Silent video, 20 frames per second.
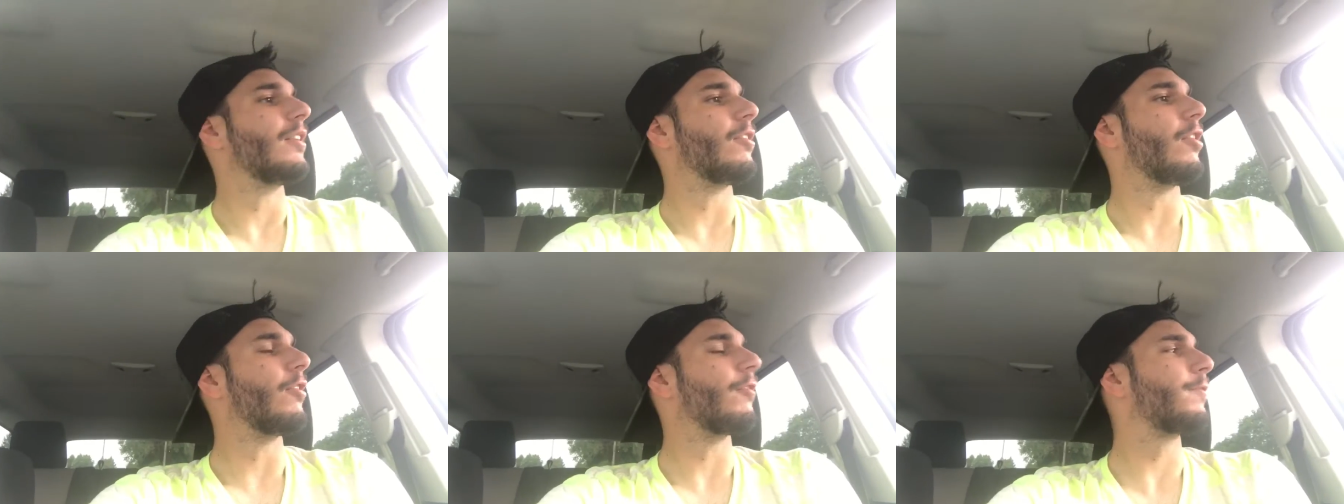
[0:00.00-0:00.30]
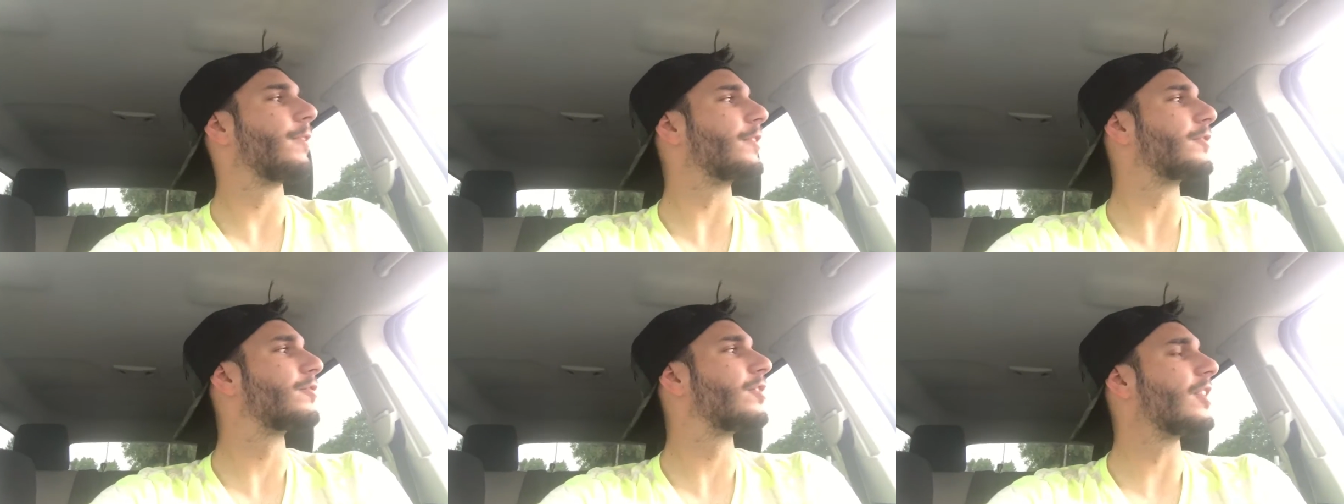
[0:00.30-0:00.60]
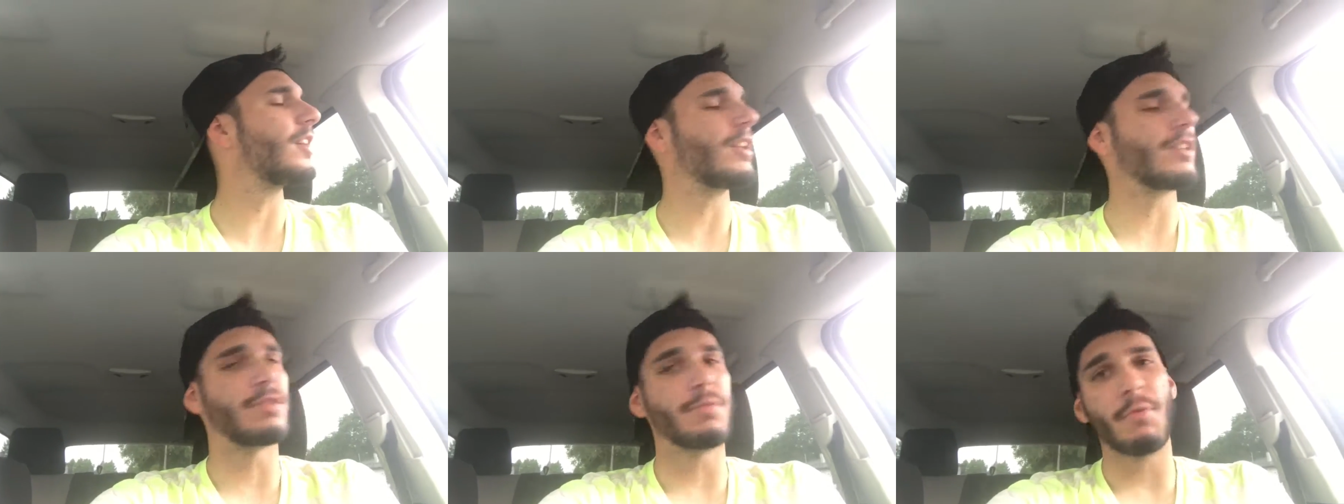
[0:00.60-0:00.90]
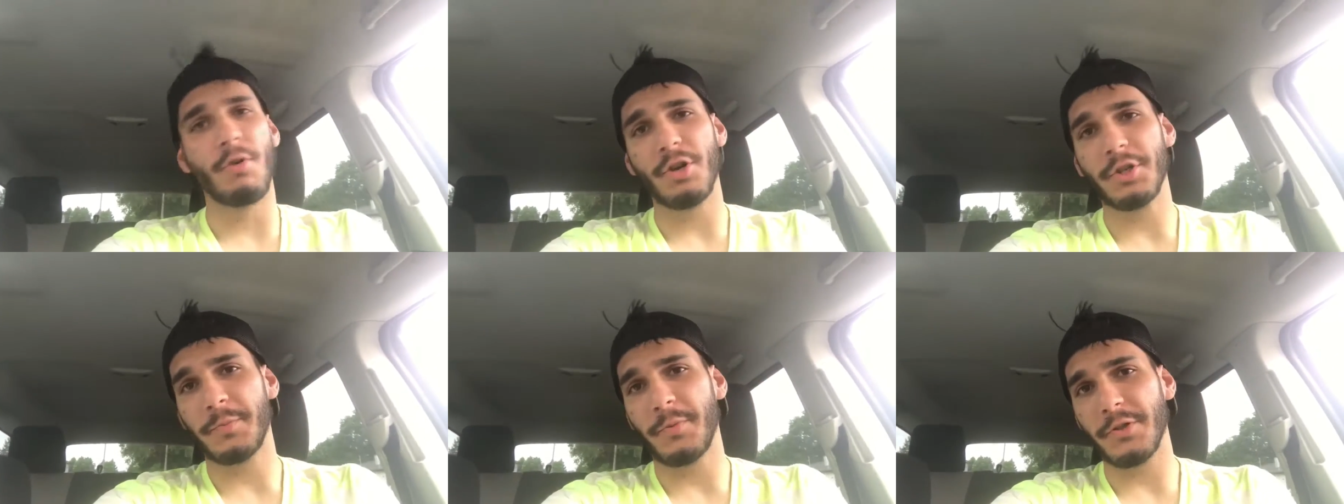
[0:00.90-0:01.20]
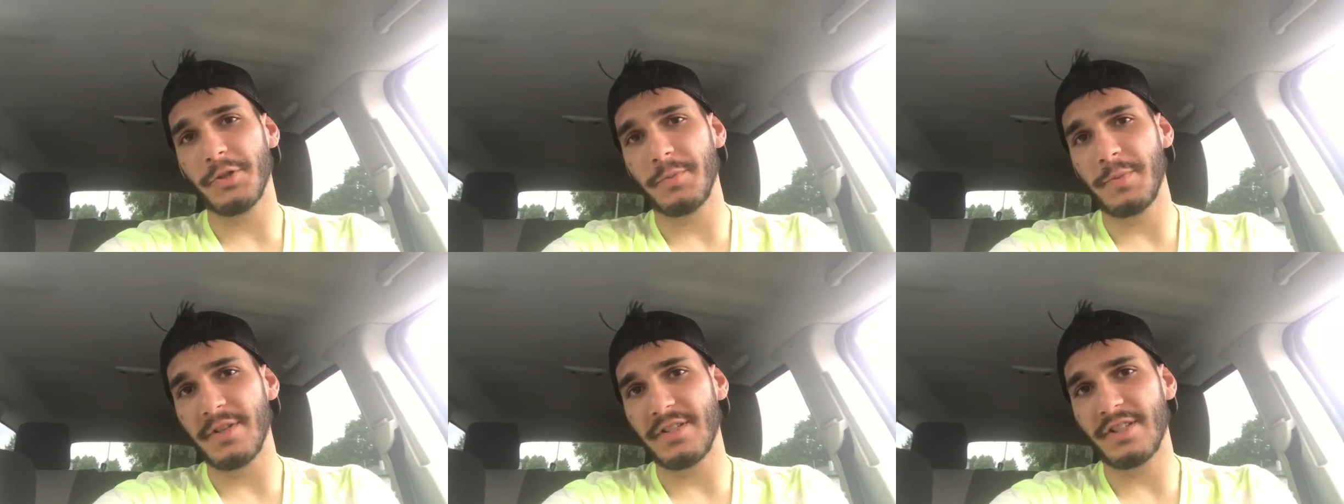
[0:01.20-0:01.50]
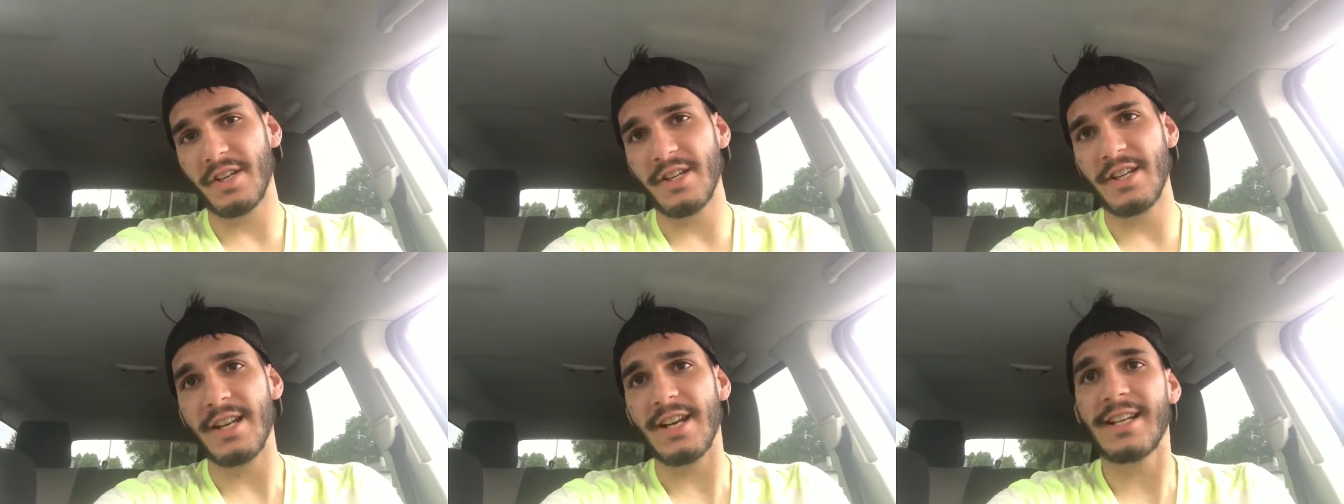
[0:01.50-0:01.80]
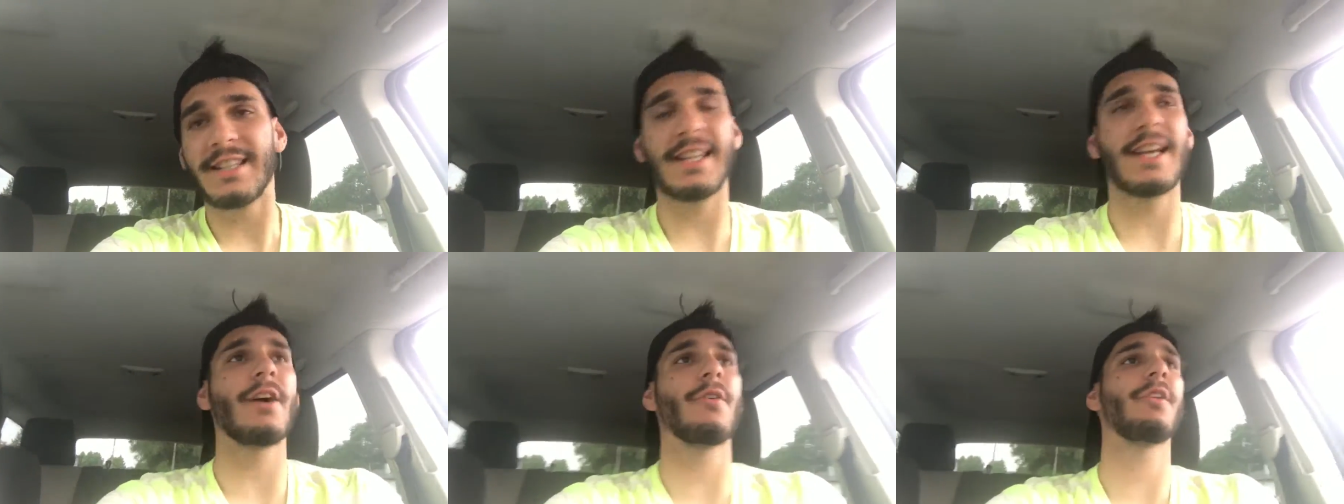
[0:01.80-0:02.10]
Hopefully uh, tomorrow's supposed to be sunny and
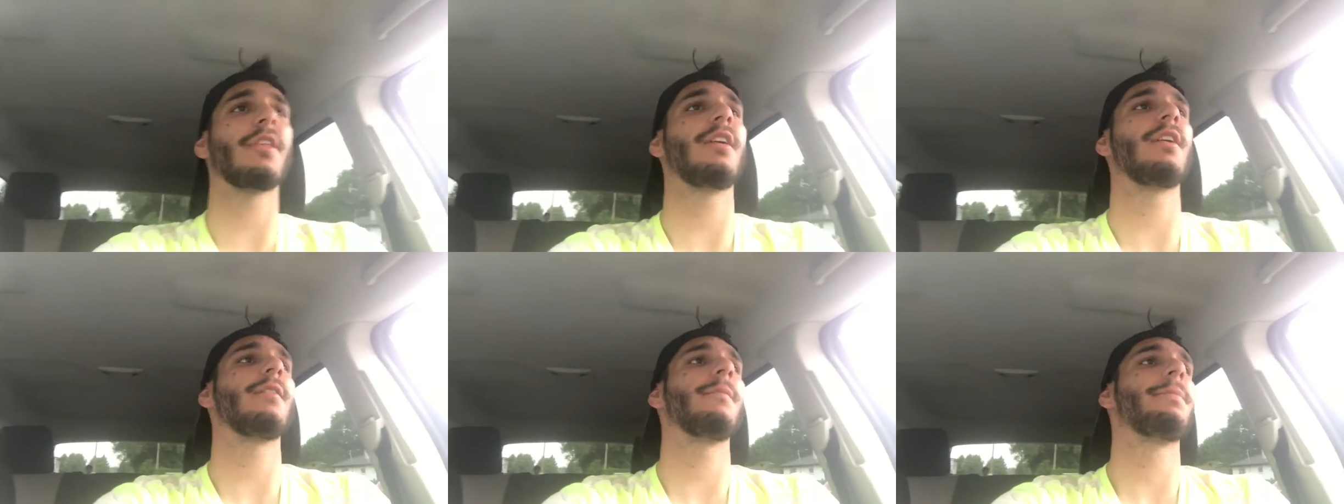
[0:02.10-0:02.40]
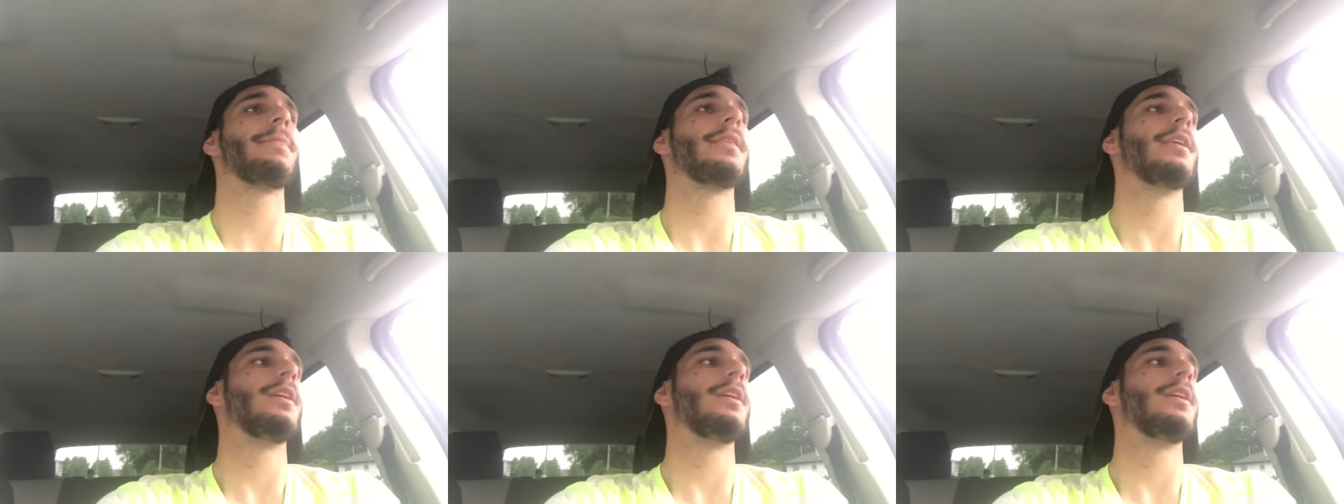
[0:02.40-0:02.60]
cloudy.